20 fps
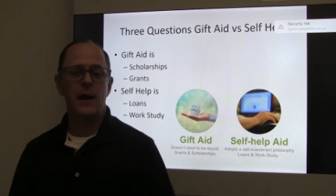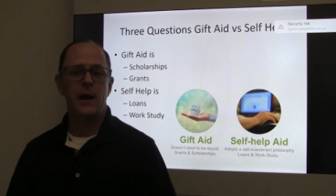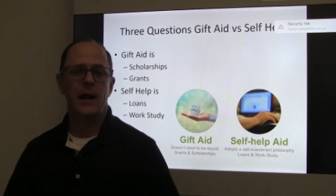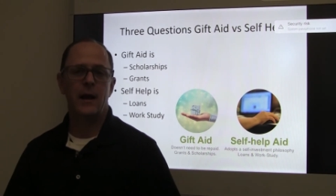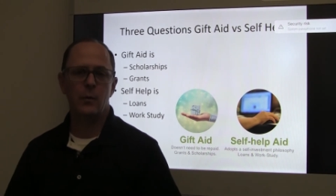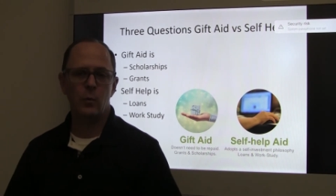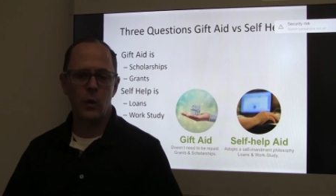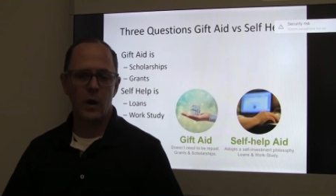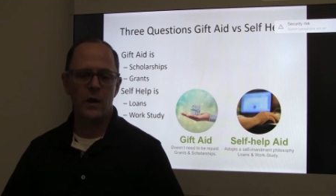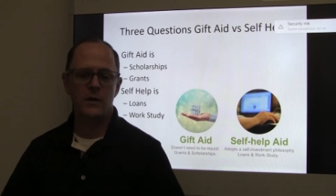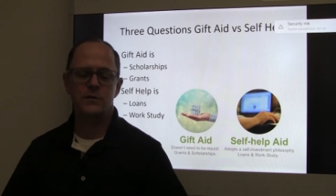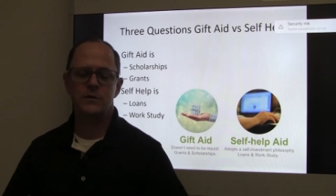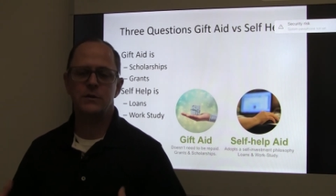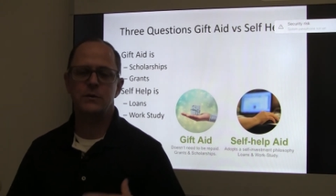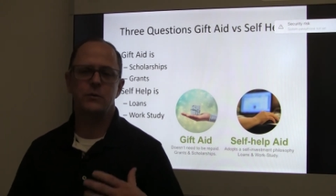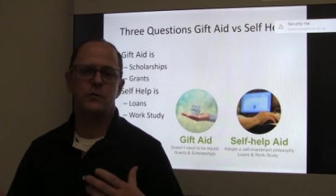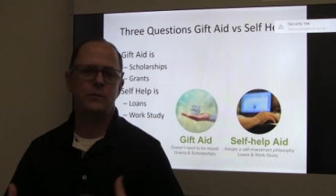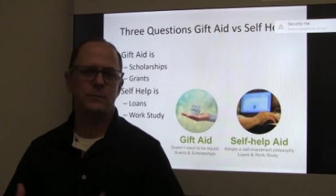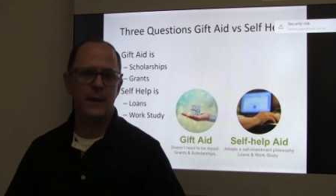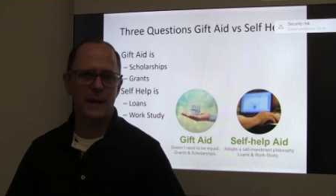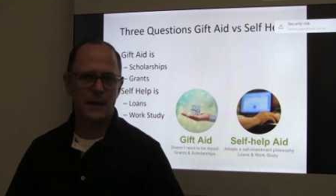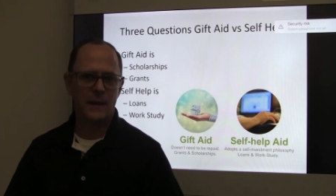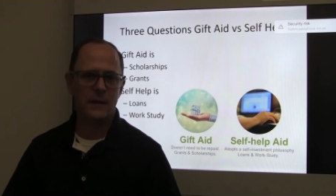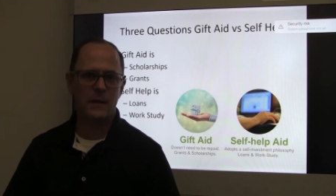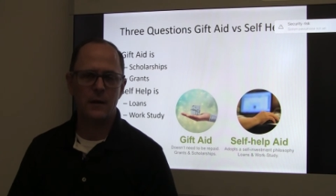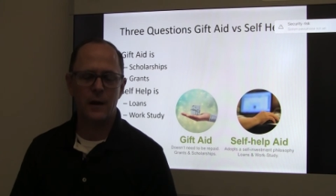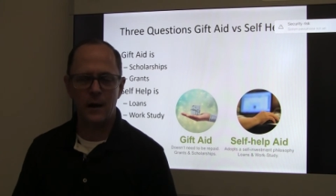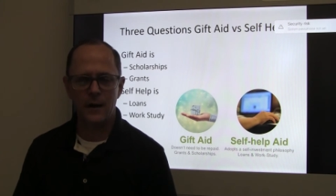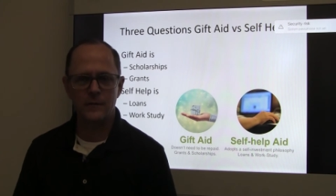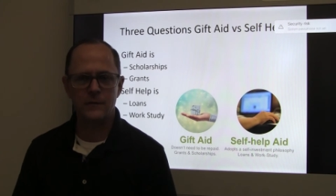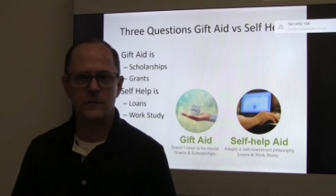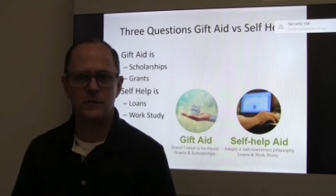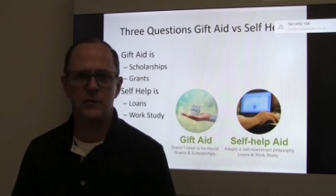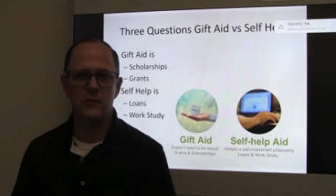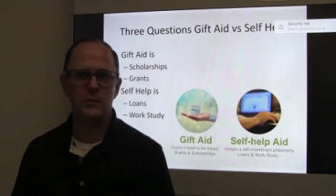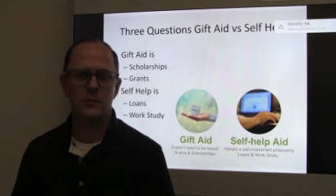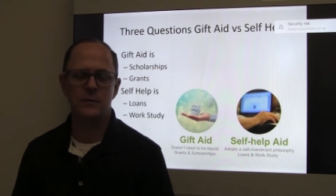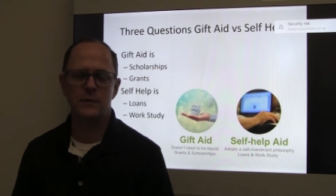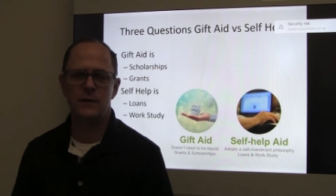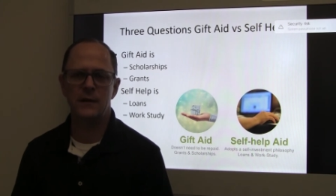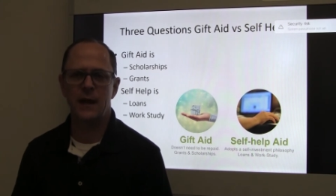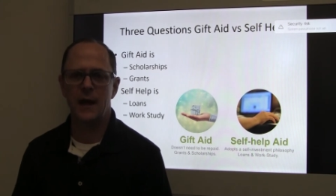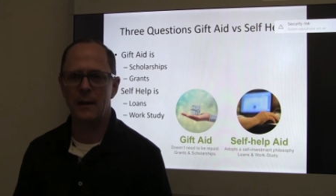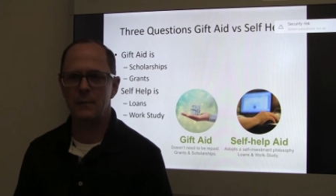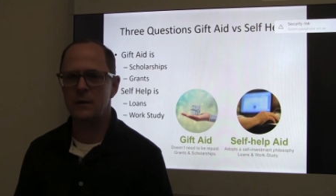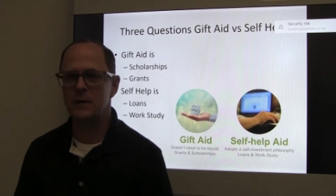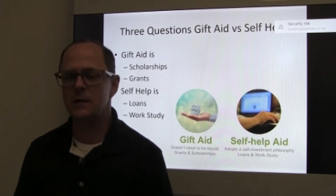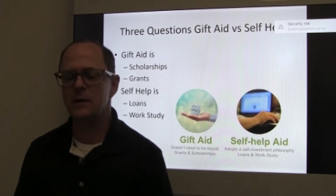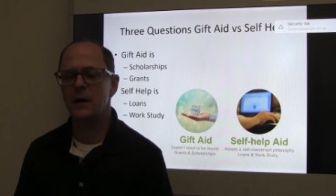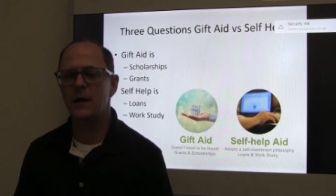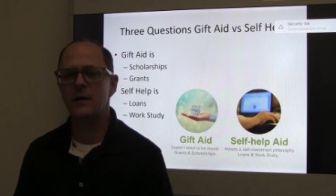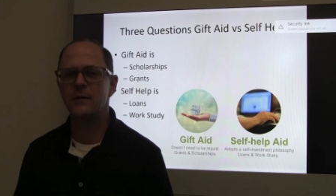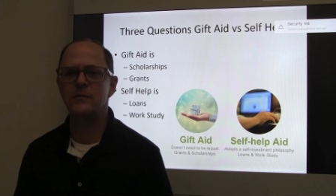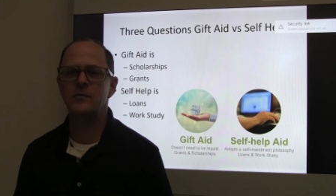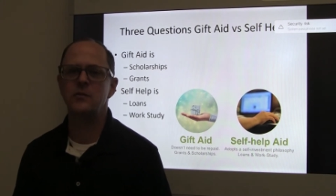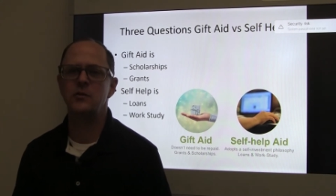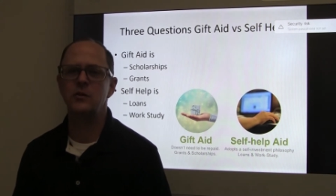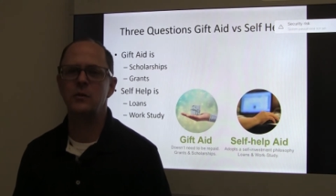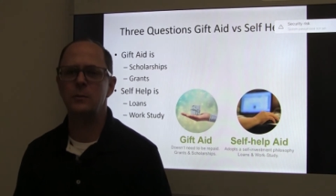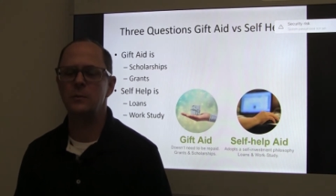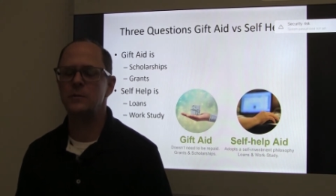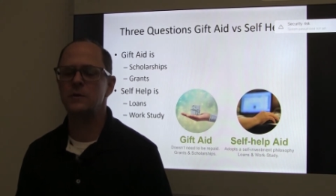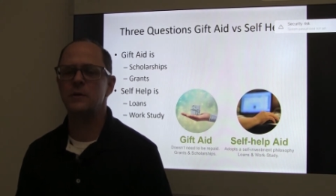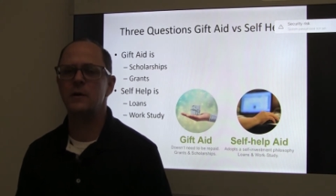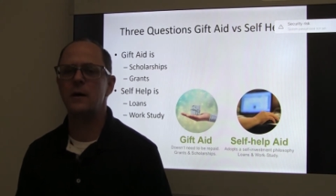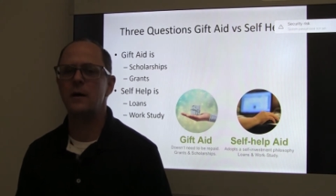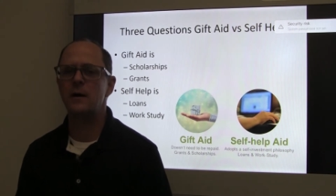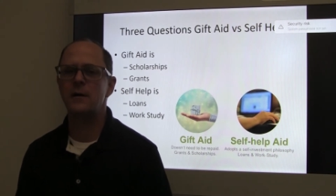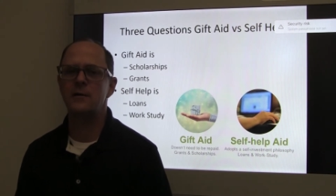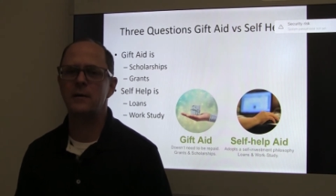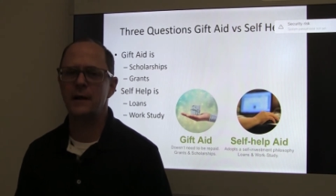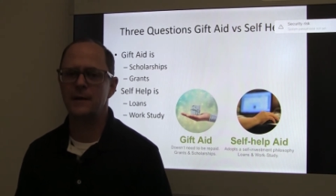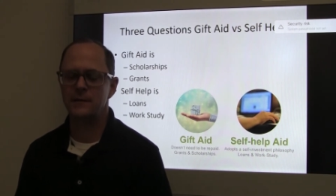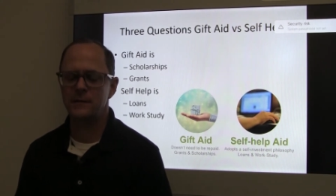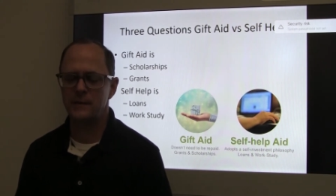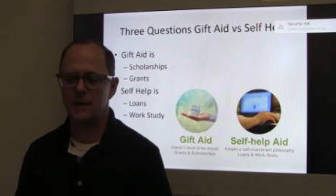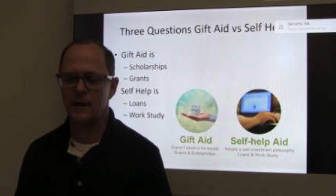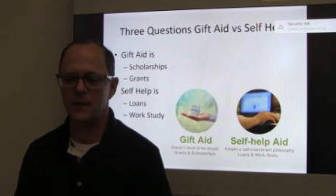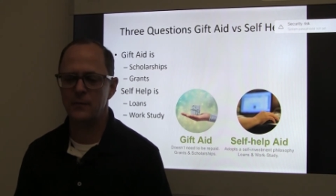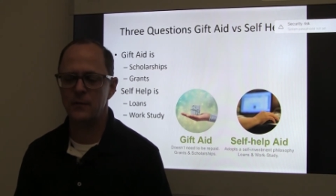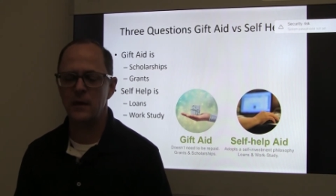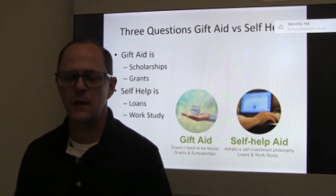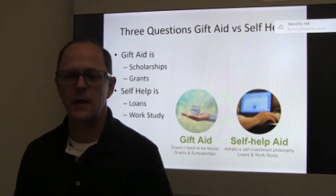And while she was making costumes and hemming costumes and all that stuff,